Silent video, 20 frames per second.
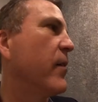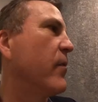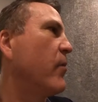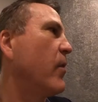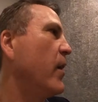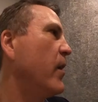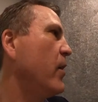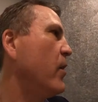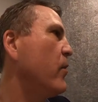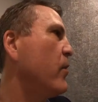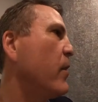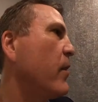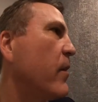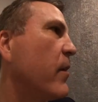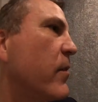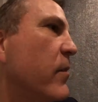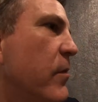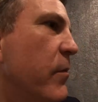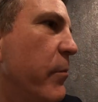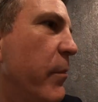Well, I know that
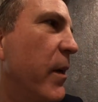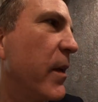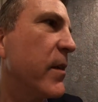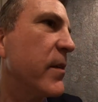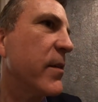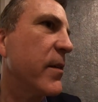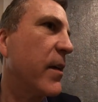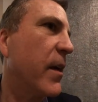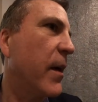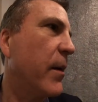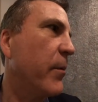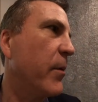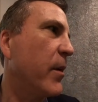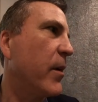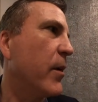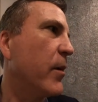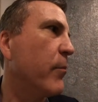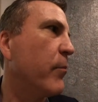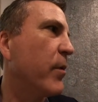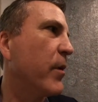there's a medicine cabinet
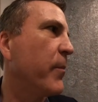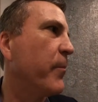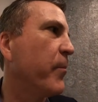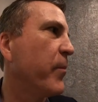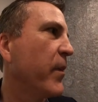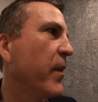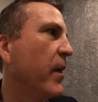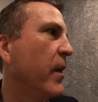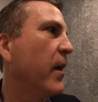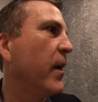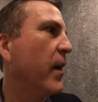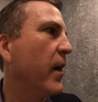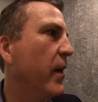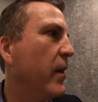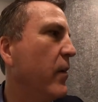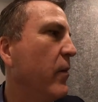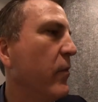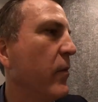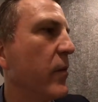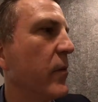here, but
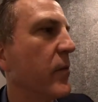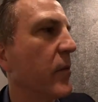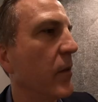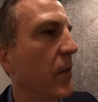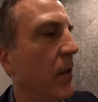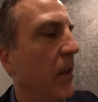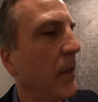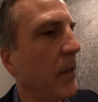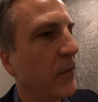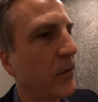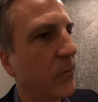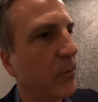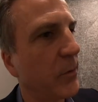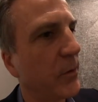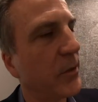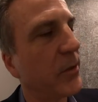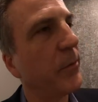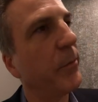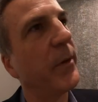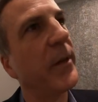I know there's a light
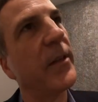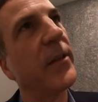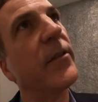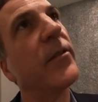switch to make